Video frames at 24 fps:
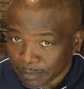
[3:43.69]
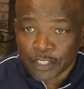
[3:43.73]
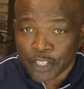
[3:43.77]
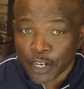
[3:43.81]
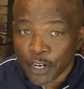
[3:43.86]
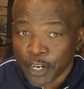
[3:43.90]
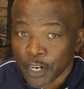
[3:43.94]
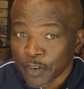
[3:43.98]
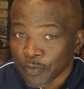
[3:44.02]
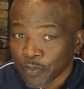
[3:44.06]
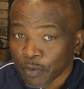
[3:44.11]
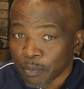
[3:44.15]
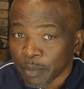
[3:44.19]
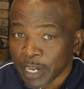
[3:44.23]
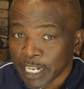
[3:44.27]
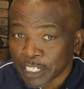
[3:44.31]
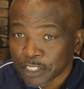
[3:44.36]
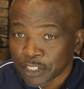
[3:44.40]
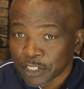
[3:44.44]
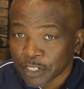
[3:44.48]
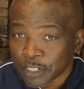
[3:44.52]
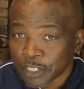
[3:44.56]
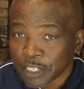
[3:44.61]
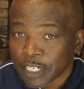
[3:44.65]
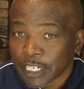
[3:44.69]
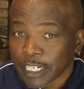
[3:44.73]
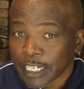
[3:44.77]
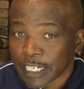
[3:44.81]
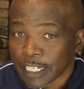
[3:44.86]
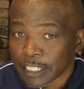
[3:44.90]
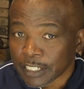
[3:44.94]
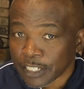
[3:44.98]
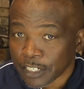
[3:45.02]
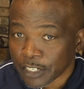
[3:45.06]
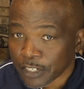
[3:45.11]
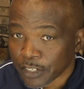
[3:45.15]
Their information
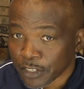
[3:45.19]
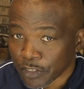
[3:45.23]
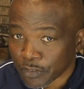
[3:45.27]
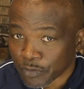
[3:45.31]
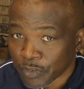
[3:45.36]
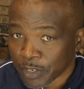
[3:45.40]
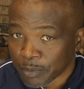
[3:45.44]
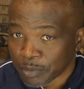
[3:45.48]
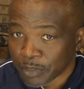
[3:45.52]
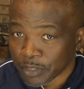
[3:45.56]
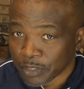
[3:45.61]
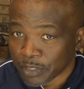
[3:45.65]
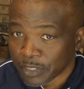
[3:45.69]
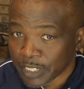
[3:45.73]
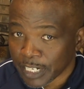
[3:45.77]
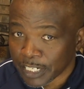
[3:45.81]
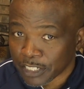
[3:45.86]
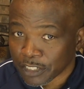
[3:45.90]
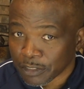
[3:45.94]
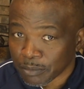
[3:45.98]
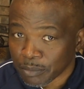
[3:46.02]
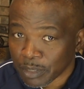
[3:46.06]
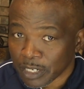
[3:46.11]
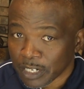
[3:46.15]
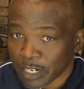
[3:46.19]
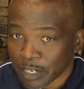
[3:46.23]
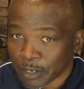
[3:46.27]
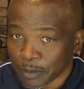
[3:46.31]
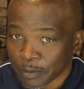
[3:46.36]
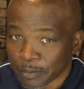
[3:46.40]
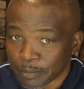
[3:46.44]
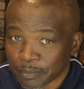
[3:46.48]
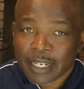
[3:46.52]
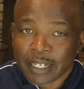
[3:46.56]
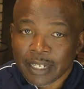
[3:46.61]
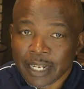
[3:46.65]
is in the description section
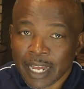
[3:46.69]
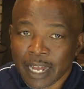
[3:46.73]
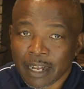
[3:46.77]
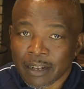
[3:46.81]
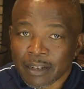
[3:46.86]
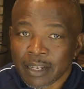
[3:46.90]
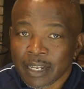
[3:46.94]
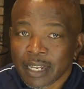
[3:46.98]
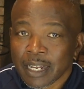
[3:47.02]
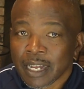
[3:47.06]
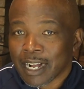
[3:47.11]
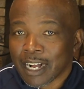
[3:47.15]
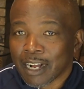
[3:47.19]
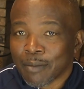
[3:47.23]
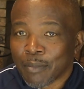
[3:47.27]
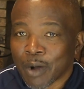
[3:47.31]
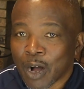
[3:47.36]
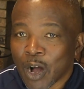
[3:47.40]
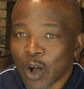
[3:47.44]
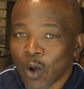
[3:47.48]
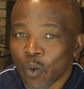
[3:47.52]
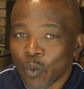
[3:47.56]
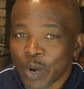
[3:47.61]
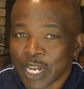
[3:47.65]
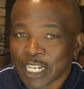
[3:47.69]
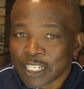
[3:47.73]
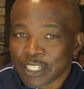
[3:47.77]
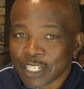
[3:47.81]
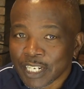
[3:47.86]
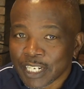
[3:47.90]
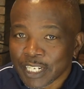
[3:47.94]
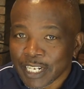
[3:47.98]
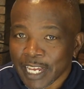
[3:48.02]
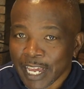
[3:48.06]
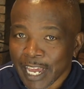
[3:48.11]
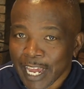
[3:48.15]
below. Now, I'm always
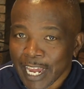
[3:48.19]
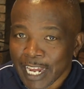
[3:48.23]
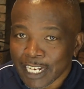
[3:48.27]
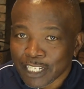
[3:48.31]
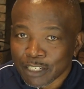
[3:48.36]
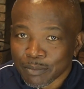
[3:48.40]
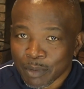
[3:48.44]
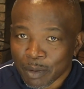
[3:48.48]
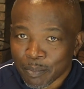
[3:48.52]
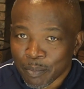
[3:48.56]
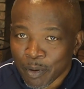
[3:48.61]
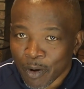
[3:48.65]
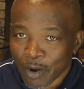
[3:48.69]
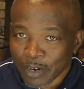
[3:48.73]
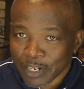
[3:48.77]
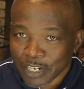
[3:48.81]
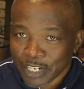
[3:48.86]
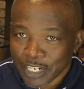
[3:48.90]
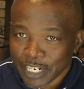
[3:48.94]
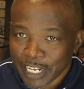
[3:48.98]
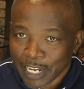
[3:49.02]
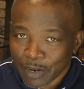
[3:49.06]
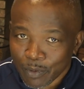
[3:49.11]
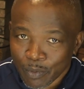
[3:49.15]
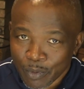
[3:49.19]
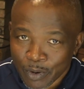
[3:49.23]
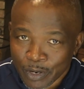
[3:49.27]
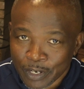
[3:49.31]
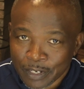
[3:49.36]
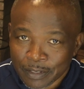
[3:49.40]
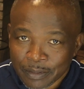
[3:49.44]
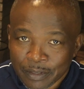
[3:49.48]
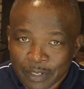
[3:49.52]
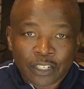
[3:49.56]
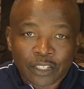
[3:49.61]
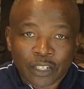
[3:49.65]
looking to add to my partner network,
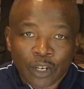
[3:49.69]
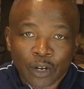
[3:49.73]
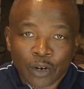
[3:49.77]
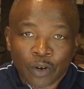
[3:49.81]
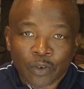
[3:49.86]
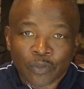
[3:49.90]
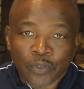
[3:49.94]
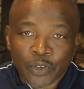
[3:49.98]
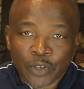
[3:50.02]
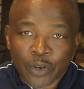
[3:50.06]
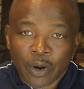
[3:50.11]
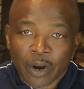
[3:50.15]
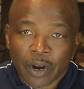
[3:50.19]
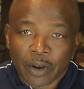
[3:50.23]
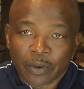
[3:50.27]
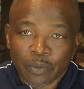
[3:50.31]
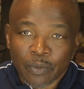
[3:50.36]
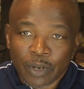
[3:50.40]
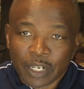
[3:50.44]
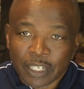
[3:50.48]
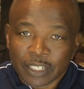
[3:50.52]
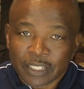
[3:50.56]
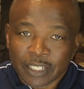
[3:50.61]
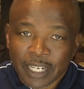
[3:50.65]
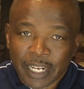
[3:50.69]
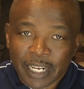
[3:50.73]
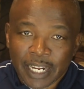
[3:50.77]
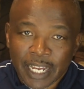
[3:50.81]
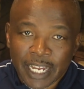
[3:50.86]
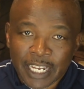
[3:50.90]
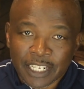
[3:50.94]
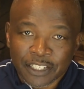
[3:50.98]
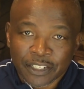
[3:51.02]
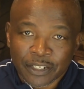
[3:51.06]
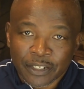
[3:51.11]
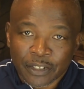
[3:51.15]
so if you are a real estate
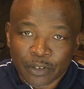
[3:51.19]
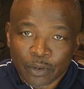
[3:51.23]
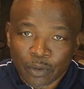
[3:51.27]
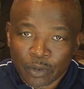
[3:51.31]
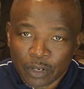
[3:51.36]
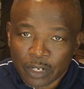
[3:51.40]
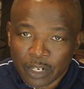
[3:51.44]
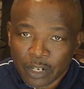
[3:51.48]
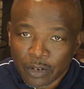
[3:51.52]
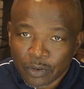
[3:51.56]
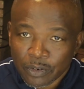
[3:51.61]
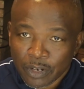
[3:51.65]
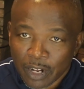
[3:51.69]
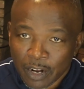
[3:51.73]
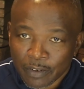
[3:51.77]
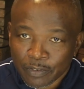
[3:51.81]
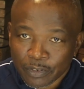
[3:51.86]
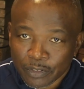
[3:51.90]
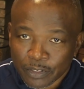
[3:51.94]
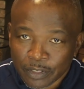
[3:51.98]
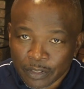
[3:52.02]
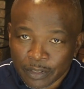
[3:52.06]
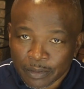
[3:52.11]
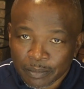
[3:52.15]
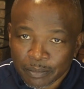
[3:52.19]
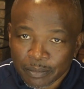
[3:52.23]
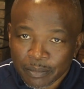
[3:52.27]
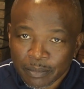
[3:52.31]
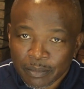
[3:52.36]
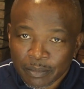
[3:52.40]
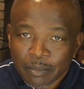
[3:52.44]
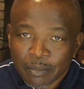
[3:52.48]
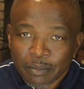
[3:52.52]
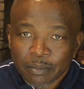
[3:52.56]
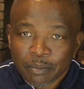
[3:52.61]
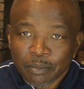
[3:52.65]
agent or a loan officer,
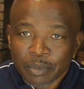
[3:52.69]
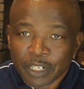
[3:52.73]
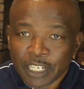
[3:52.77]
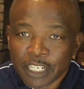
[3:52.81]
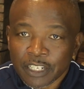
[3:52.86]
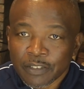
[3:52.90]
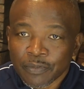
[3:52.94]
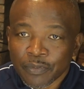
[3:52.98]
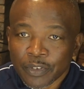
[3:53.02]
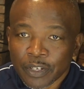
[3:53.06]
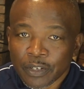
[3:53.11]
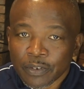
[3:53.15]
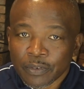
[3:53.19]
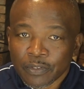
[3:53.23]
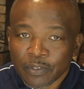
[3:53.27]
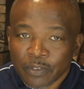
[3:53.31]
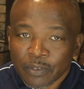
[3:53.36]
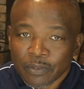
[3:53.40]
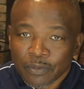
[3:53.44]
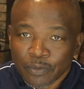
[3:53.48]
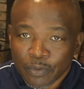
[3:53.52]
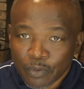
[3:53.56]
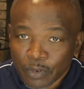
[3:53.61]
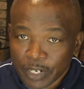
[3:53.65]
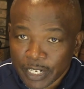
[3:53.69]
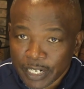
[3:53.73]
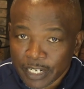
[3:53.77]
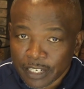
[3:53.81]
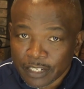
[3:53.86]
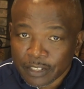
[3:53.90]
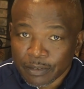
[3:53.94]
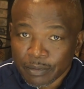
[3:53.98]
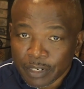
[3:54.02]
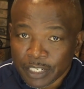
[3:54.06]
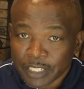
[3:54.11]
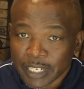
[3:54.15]
please feel free
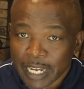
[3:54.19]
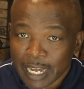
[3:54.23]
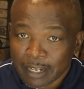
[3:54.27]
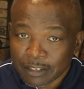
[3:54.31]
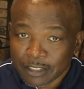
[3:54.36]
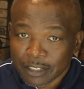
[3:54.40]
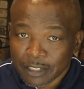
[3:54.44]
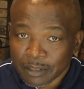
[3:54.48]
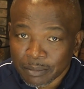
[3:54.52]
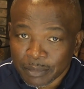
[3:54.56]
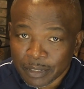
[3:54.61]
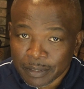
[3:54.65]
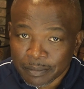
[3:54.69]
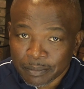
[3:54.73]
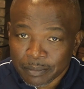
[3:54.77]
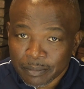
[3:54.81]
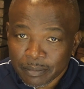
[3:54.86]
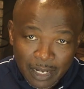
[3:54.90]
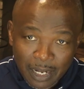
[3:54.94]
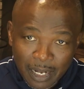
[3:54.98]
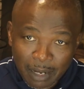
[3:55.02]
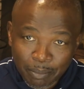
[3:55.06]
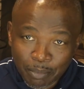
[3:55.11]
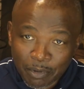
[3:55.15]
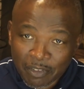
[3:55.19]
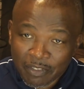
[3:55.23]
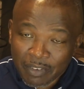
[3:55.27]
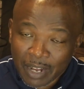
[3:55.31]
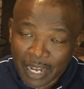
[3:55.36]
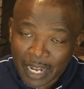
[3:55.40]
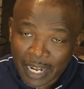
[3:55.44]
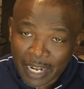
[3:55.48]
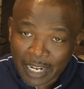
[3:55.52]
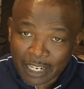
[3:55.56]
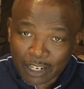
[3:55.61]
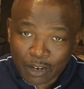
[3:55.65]
to reach out to me. I
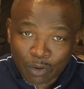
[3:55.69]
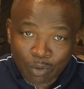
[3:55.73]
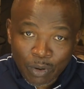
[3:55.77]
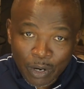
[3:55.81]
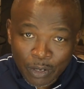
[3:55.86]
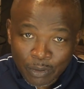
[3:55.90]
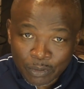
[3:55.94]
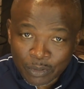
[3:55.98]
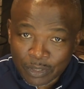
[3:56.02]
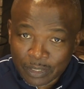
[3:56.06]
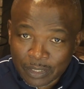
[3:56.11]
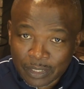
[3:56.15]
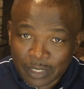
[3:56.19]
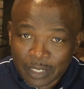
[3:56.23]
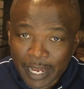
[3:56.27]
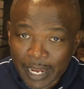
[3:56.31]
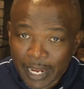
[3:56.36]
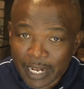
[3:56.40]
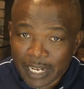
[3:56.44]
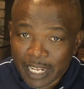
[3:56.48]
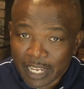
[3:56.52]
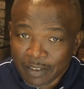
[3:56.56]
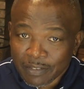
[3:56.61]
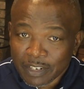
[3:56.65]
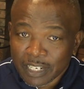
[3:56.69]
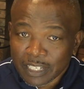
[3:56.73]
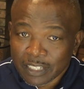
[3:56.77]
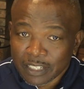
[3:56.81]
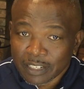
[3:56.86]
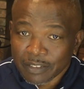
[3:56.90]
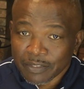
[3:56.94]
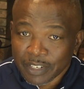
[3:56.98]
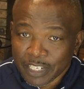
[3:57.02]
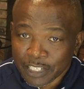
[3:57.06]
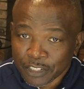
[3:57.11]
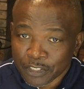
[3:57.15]
provide quotes and evidence
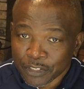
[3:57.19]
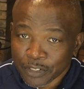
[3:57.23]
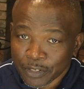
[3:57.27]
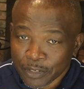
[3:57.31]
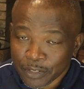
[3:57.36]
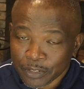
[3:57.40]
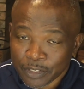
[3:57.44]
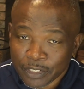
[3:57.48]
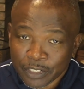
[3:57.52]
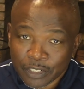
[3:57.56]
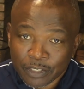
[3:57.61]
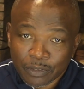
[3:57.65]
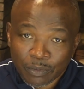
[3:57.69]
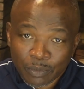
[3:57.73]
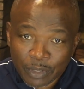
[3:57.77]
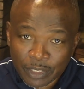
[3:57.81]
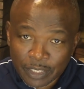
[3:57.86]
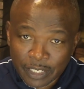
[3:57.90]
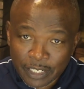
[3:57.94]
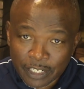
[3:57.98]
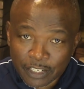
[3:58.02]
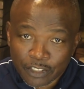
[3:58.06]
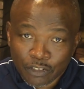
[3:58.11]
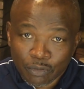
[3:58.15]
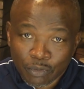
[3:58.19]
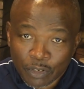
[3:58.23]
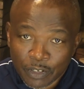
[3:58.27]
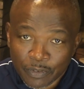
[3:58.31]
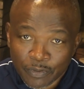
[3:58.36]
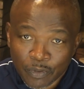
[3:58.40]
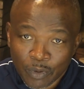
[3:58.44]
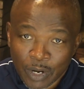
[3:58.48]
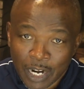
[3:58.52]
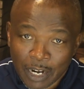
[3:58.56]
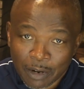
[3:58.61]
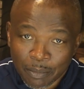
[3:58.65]
of insurances within a
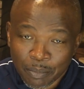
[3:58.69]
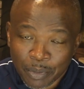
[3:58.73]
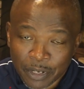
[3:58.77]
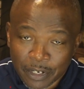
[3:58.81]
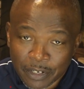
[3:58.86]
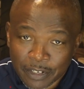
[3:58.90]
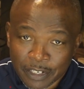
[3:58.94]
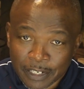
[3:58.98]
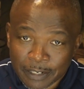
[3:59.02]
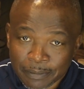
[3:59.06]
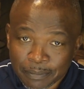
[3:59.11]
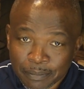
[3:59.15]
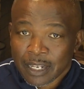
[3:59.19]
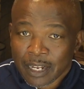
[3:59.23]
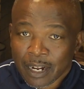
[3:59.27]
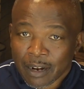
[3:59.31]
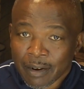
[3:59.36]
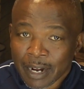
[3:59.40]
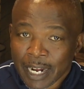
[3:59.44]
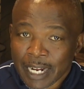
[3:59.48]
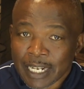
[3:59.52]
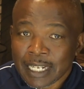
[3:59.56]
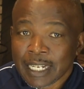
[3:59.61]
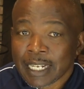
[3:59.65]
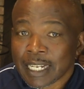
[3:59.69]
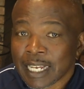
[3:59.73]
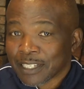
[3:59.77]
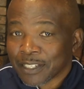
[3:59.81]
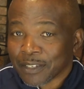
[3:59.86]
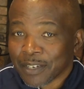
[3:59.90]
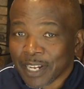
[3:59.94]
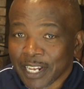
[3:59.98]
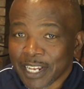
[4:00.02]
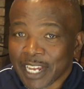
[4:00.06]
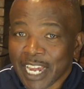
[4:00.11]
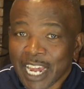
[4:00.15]
24-hour period. All right,
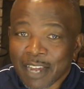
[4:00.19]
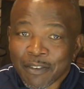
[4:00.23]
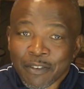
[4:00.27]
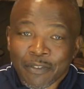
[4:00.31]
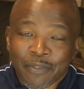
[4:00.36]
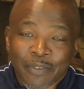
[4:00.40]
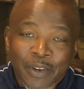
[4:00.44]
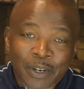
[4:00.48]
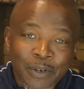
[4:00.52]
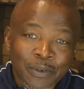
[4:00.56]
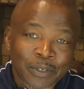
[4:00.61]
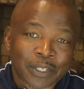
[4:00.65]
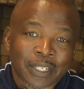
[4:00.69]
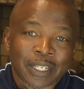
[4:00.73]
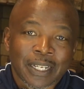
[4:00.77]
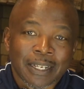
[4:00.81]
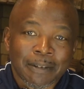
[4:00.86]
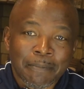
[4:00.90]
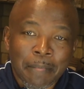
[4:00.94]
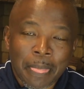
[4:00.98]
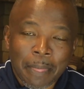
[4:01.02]
so you have it, folks.